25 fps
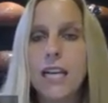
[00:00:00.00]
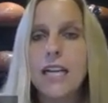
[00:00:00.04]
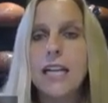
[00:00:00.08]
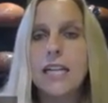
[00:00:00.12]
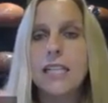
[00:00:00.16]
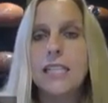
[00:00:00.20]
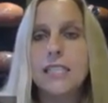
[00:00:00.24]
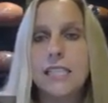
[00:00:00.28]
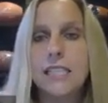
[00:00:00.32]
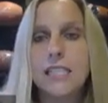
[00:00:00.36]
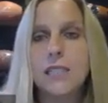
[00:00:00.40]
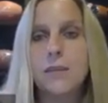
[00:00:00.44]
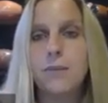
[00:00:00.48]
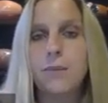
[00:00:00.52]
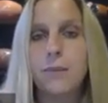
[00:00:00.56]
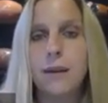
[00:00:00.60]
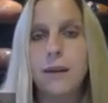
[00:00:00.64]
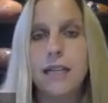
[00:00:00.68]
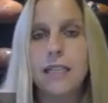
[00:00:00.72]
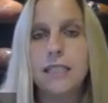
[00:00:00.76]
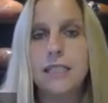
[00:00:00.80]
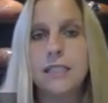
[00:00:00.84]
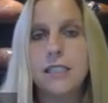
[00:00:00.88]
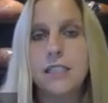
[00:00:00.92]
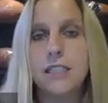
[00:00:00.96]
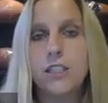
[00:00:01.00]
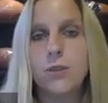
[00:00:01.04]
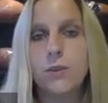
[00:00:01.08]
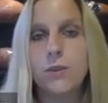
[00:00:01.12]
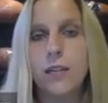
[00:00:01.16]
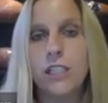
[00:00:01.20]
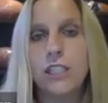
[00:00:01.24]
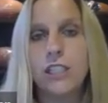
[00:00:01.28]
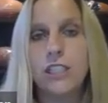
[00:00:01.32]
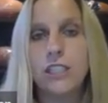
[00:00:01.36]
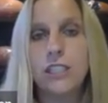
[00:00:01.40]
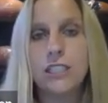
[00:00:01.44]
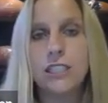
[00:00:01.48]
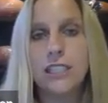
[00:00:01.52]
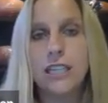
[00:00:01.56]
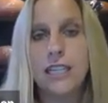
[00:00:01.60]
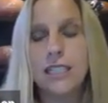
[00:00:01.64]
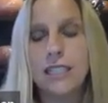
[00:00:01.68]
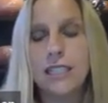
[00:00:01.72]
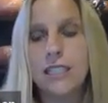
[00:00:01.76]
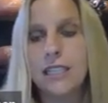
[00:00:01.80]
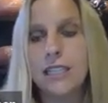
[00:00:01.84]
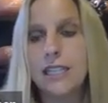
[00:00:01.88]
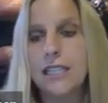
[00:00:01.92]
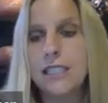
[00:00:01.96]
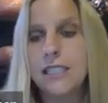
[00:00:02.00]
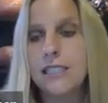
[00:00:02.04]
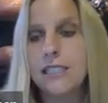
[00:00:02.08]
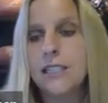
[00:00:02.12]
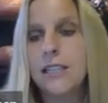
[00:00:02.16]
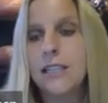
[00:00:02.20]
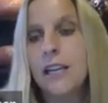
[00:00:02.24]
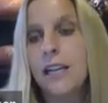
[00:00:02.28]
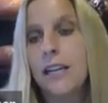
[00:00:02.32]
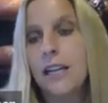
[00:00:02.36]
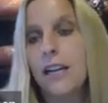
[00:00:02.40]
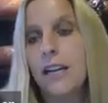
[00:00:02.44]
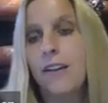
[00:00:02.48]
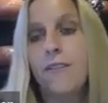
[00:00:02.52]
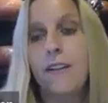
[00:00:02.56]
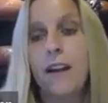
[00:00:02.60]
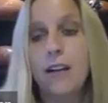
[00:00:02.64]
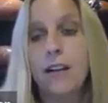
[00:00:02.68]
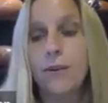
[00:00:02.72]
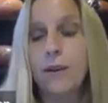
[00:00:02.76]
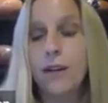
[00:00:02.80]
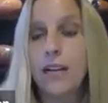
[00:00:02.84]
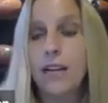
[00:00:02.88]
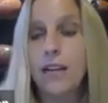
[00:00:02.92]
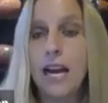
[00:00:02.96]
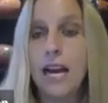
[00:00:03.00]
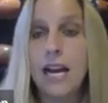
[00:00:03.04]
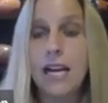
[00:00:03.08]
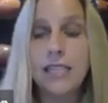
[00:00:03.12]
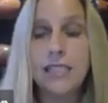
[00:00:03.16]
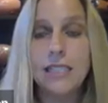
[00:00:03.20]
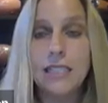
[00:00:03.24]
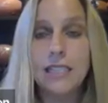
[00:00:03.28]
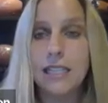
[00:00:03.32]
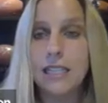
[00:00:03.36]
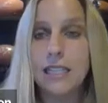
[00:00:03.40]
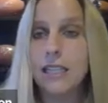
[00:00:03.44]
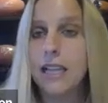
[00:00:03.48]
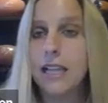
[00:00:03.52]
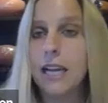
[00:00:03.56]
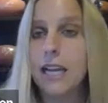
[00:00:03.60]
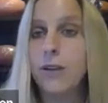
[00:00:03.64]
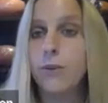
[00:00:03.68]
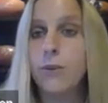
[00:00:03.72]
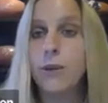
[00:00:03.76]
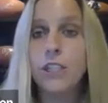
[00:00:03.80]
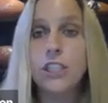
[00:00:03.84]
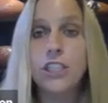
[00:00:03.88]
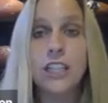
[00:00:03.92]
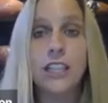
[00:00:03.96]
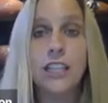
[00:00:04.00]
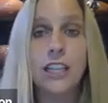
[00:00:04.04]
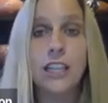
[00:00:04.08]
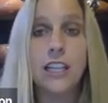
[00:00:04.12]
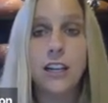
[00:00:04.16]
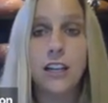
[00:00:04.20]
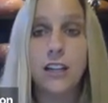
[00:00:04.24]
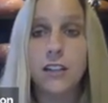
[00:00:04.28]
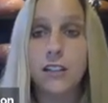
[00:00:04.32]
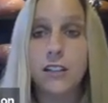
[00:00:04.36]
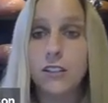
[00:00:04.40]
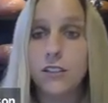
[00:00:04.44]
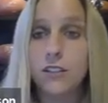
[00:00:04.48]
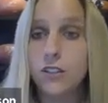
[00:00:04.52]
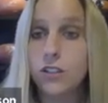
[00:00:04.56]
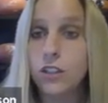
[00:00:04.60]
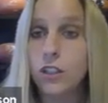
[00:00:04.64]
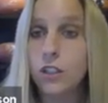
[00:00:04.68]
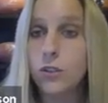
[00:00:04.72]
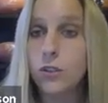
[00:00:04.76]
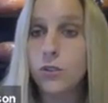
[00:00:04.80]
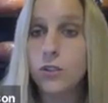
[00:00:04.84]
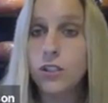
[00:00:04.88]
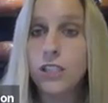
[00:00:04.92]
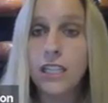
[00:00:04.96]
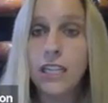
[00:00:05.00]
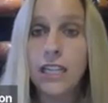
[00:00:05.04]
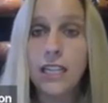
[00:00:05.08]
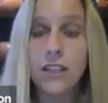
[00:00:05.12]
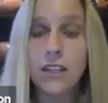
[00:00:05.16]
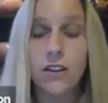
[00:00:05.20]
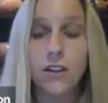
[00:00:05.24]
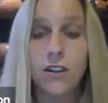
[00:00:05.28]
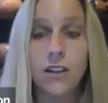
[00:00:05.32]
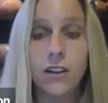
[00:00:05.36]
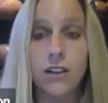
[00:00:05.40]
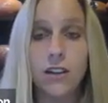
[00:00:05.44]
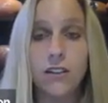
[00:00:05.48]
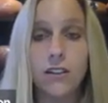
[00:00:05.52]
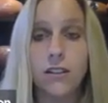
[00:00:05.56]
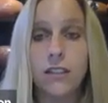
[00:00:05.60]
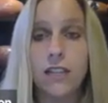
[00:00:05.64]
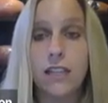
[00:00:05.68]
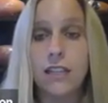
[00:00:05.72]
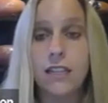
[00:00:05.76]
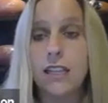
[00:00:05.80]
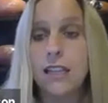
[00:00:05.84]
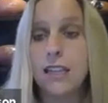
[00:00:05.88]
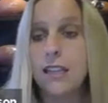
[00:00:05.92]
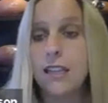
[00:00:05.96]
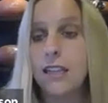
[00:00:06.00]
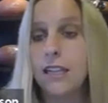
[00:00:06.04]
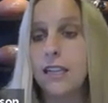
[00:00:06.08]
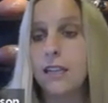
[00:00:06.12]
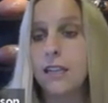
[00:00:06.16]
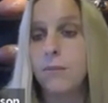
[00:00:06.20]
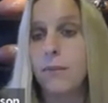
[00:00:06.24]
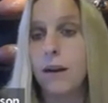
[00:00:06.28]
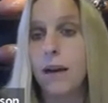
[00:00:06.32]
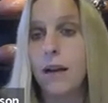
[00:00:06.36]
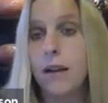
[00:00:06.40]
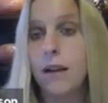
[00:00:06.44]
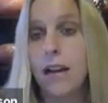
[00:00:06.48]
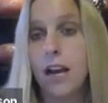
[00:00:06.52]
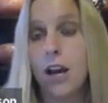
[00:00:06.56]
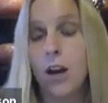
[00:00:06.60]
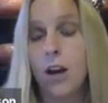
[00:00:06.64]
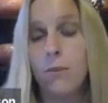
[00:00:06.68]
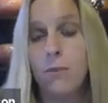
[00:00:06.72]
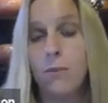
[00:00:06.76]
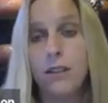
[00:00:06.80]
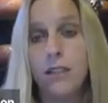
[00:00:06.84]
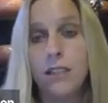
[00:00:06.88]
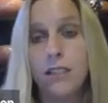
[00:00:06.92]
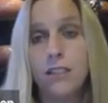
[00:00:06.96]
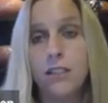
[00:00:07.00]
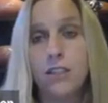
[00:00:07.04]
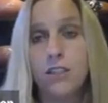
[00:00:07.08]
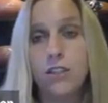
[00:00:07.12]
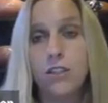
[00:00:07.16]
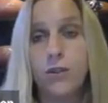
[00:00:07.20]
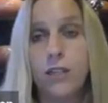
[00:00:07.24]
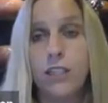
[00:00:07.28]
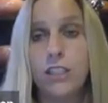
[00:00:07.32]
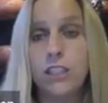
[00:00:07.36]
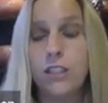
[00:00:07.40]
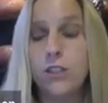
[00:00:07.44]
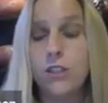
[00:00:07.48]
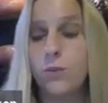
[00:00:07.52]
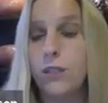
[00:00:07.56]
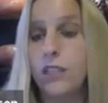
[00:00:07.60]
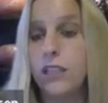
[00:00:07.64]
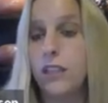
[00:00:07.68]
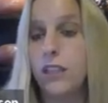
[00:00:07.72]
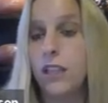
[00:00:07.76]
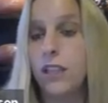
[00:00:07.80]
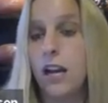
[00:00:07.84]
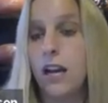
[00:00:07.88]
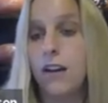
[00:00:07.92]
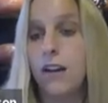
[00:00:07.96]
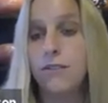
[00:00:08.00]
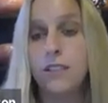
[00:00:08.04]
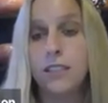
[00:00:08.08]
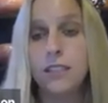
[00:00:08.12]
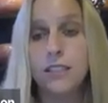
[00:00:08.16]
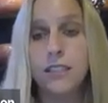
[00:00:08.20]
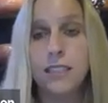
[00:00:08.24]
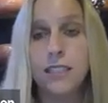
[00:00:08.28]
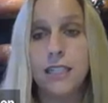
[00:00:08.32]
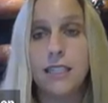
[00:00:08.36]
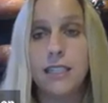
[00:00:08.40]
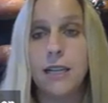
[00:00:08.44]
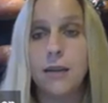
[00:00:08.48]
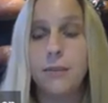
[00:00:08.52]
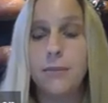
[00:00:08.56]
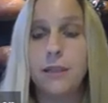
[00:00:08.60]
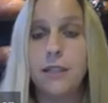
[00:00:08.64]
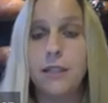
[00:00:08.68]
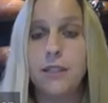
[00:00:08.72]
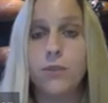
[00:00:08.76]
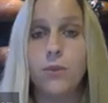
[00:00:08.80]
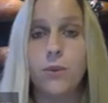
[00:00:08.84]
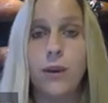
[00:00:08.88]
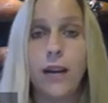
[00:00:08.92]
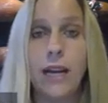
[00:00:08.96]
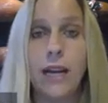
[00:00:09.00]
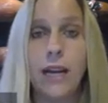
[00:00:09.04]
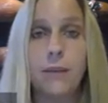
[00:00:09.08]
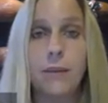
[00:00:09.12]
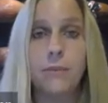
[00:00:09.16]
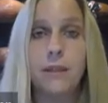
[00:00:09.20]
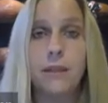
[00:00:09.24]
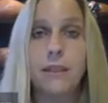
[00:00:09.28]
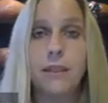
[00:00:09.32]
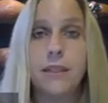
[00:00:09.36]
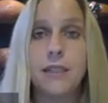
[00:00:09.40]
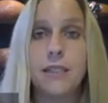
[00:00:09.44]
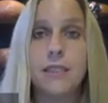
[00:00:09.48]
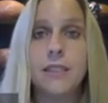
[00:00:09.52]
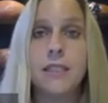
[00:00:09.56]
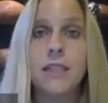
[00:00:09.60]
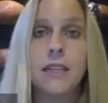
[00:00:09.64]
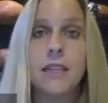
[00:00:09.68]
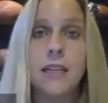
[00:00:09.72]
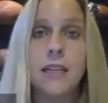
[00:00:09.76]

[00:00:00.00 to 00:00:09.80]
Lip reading: anticipate situations like this. If anyone has any language that they're using or that they think might help in these situations, we'd love to see it. That'd be great, because